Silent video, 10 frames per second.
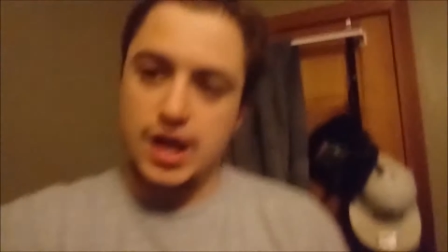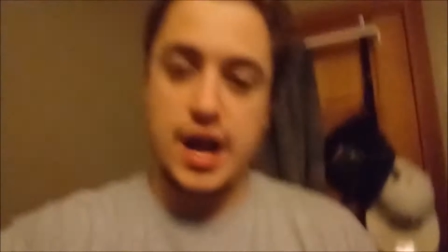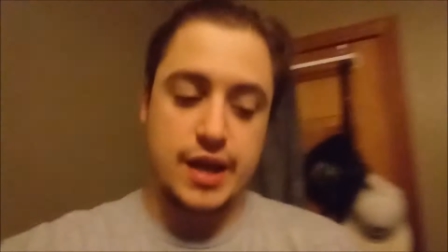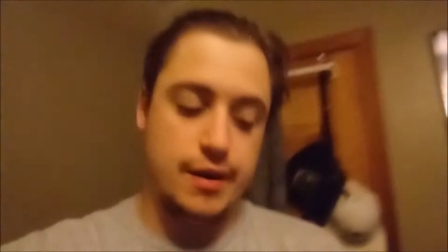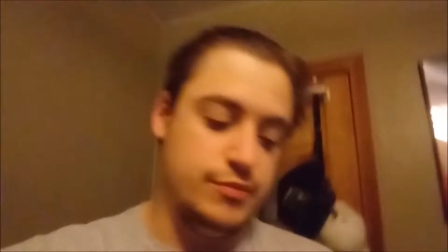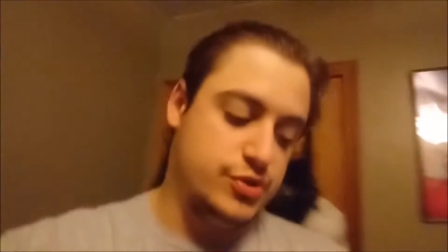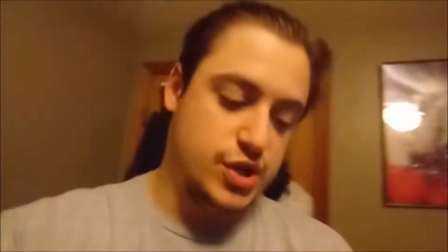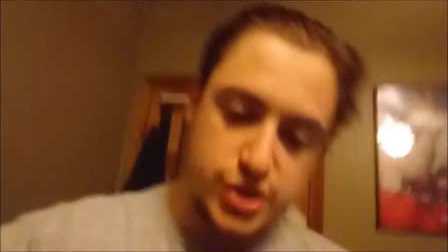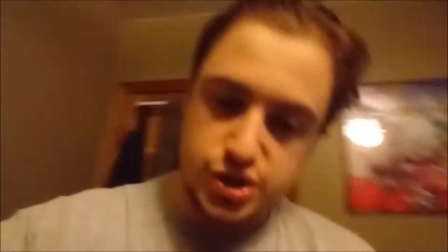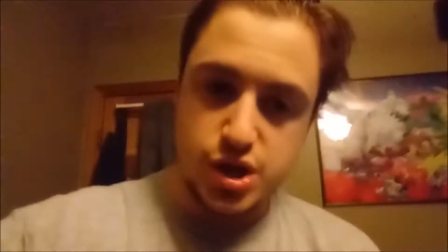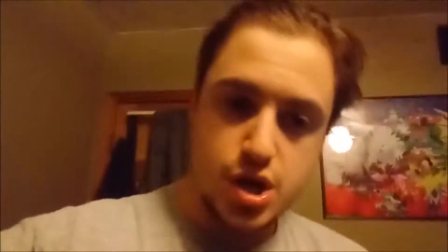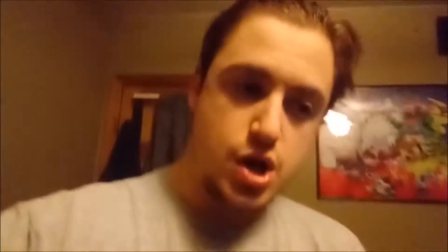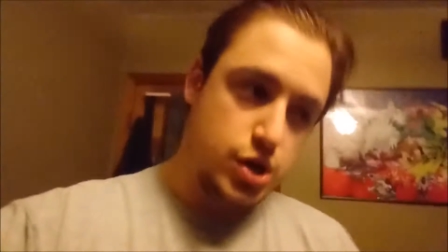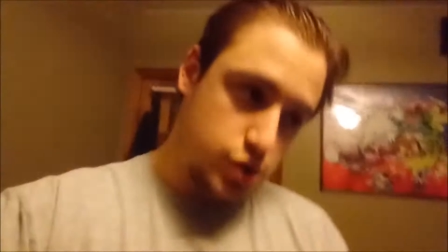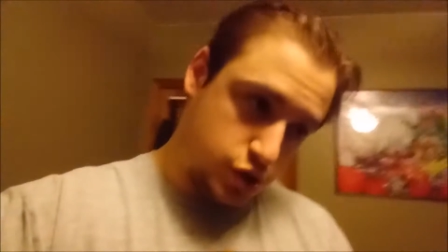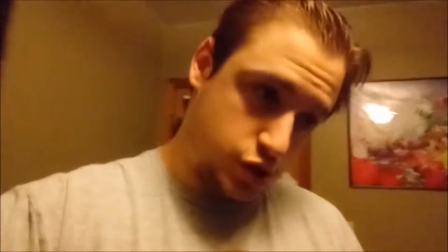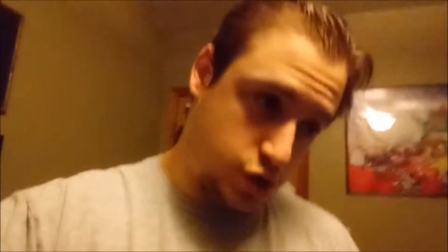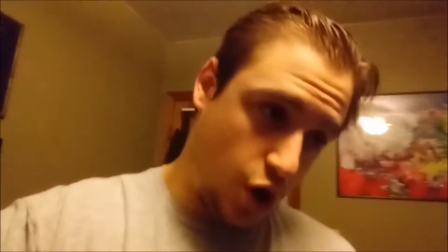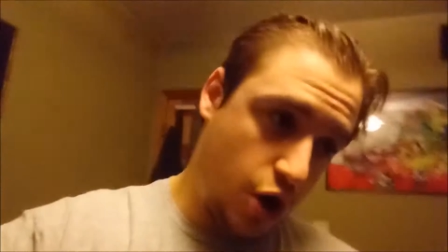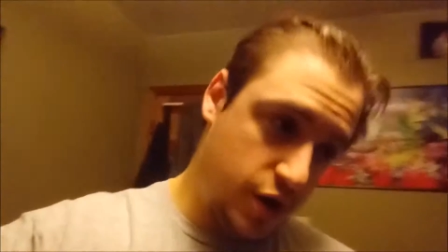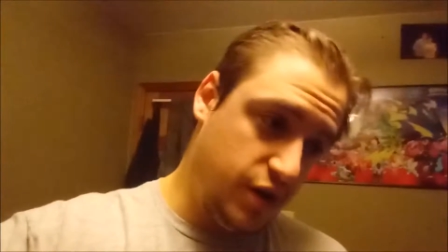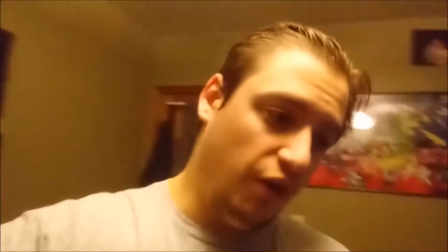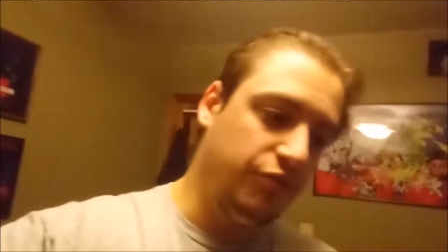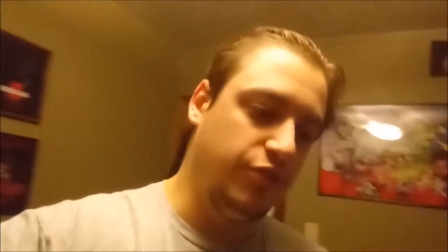o'clock, and I'm just started